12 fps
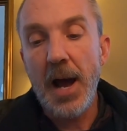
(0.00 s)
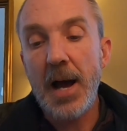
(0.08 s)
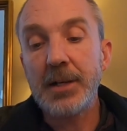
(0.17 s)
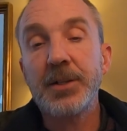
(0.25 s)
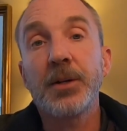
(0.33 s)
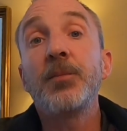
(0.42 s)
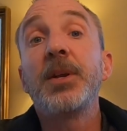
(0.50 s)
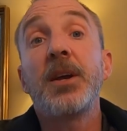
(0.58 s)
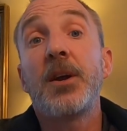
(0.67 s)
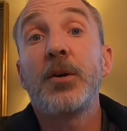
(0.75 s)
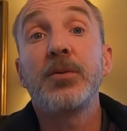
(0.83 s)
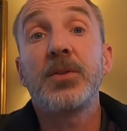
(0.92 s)
I took
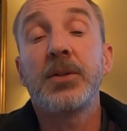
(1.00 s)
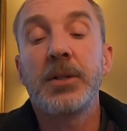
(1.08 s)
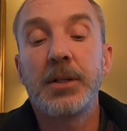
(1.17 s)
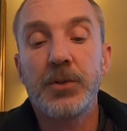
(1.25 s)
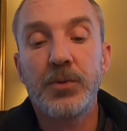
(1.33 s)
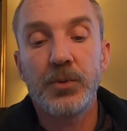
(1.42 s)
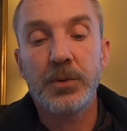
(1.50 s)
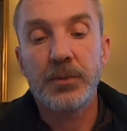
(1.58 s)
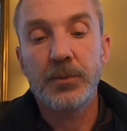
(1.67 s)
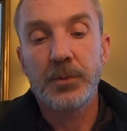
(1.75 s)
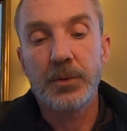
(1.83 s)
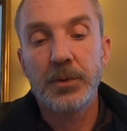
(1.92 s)
Medeiros in this one.
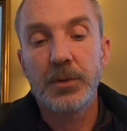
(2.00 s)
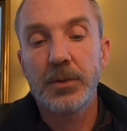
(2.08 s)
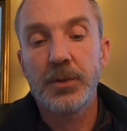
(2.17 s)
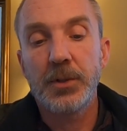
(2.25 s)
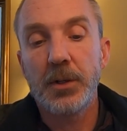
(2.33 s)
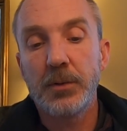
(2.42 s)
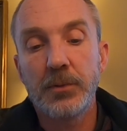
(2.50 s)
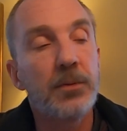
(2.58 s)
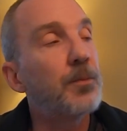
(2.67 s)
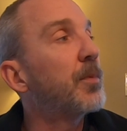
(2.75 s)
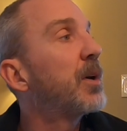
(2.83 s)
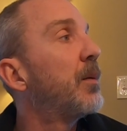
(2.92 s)
So
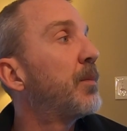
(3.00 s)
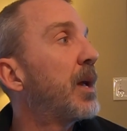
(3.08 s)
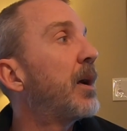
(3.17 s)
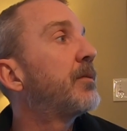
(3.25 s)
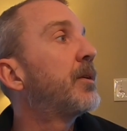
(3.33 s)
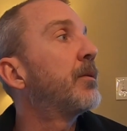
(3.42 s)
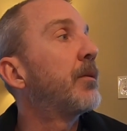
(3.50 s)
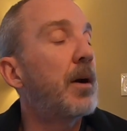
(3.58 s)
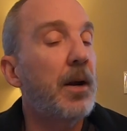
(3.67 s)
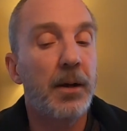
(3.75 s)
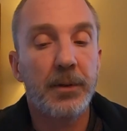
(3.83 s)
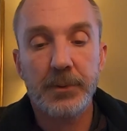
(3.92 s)
I'm coming after your
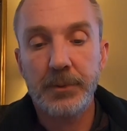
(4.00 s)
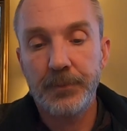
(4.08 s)
ass.